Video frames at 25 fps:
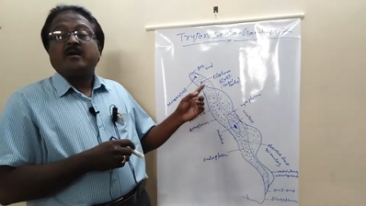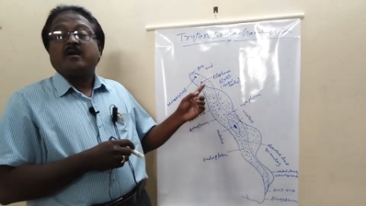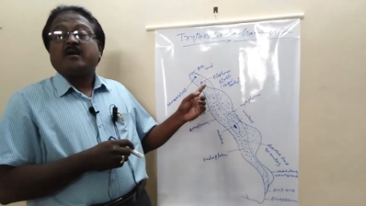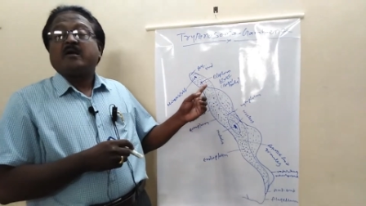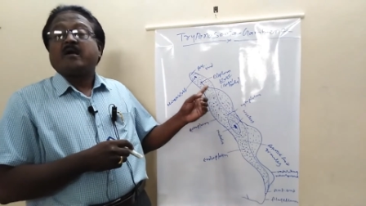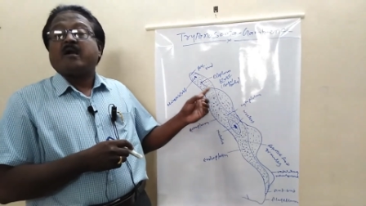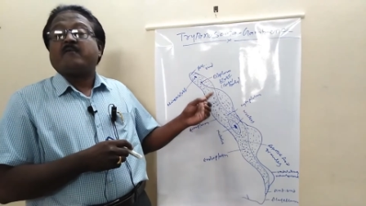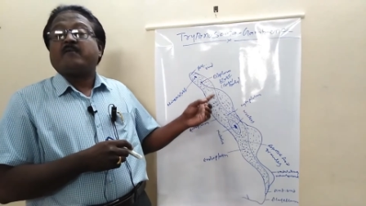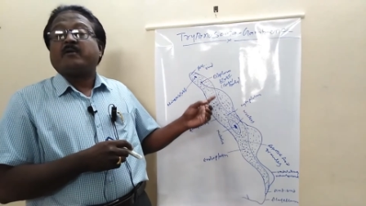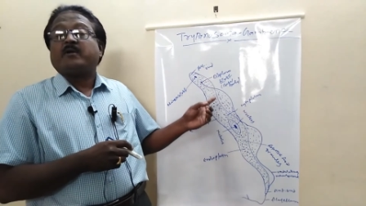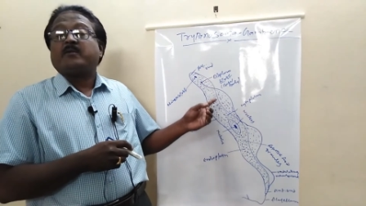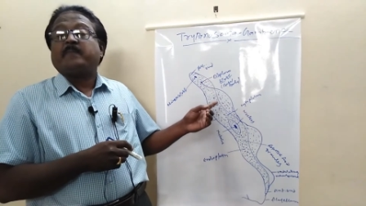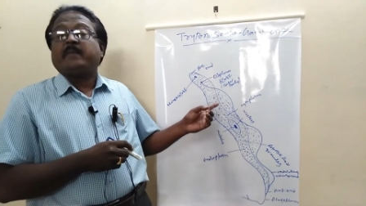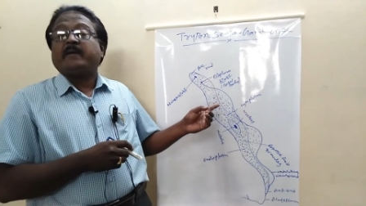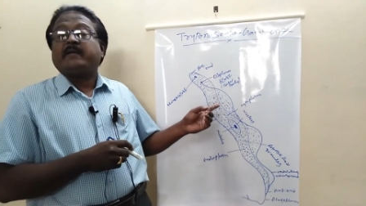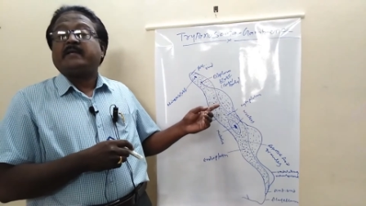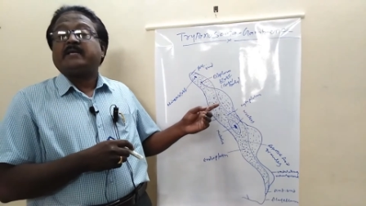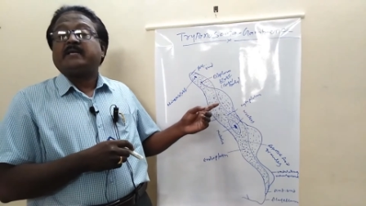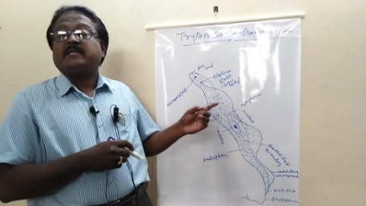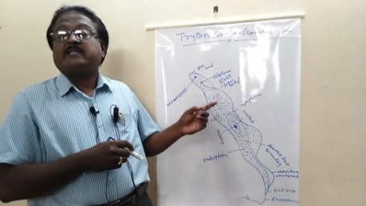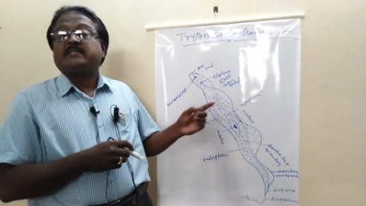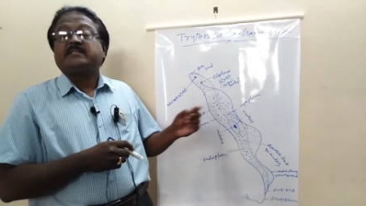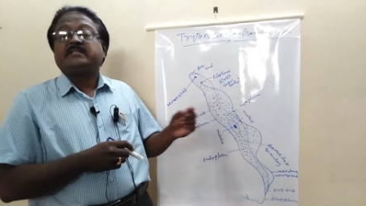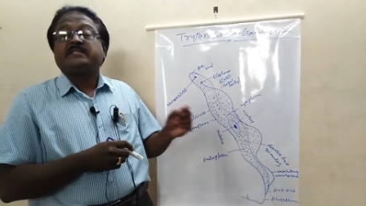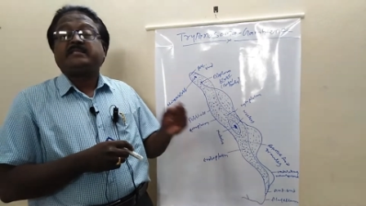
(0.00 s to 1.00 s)
covered by
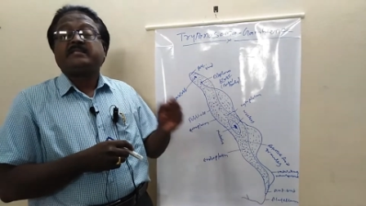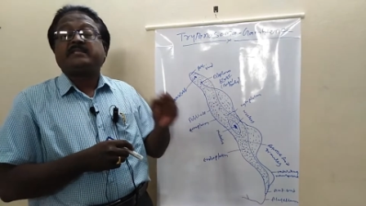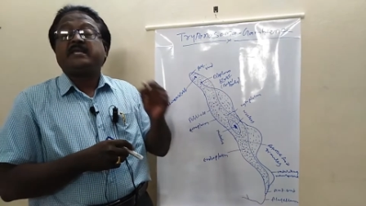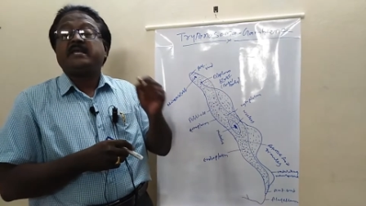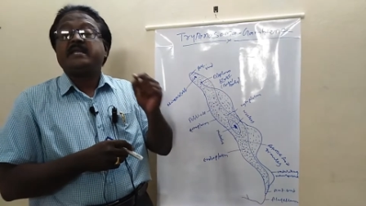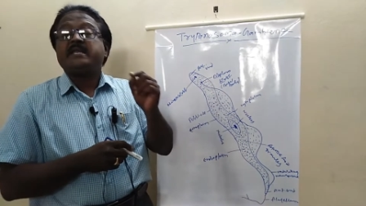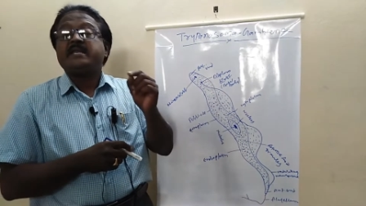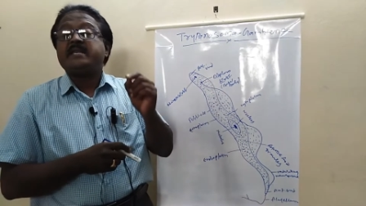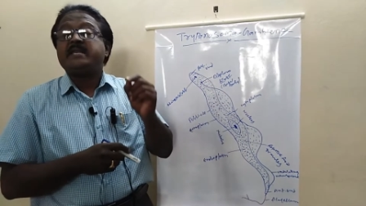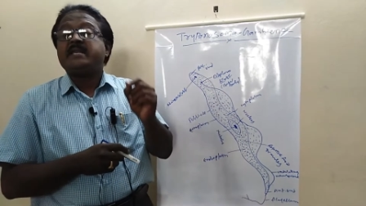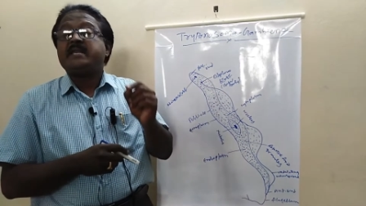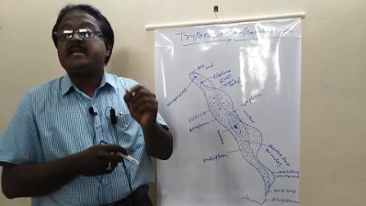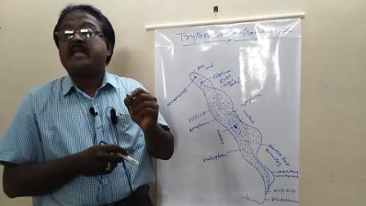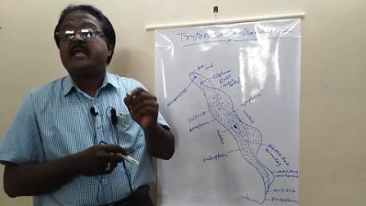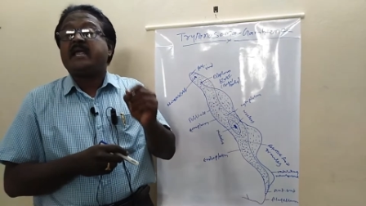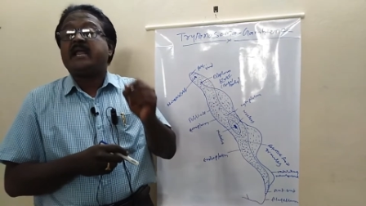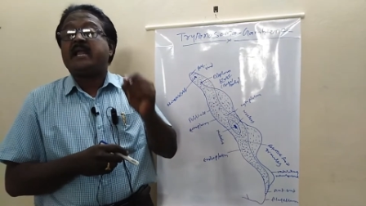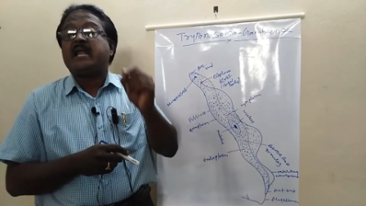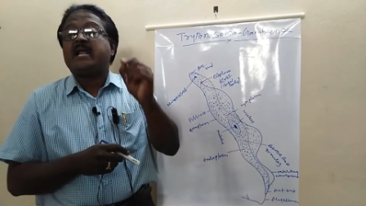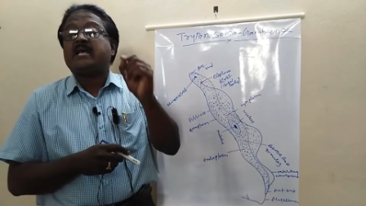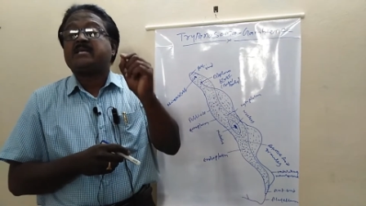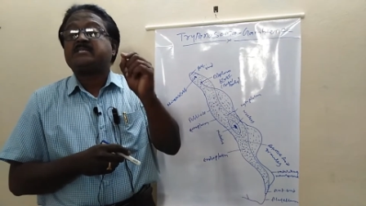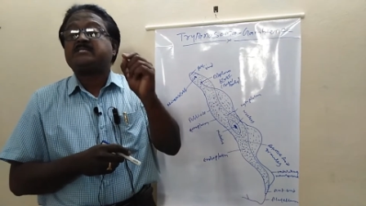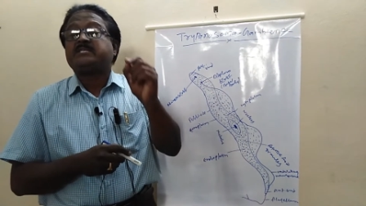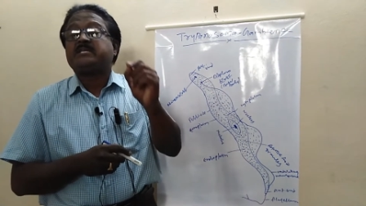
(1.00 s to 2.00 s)
a thin
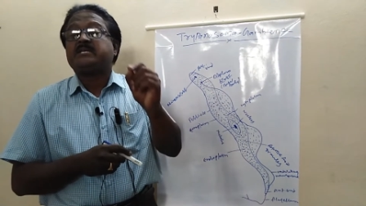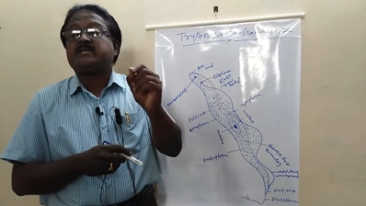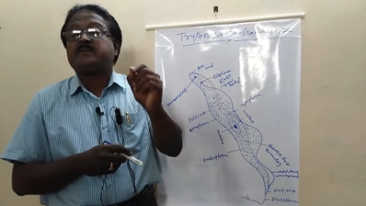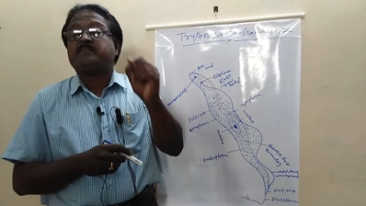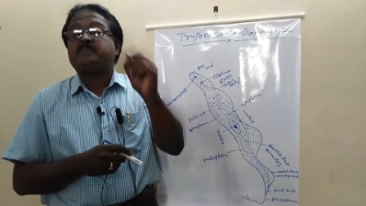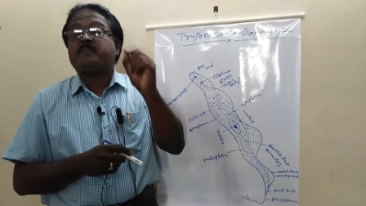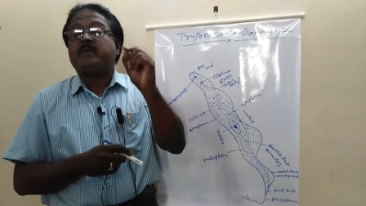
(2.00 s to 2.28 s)
elastic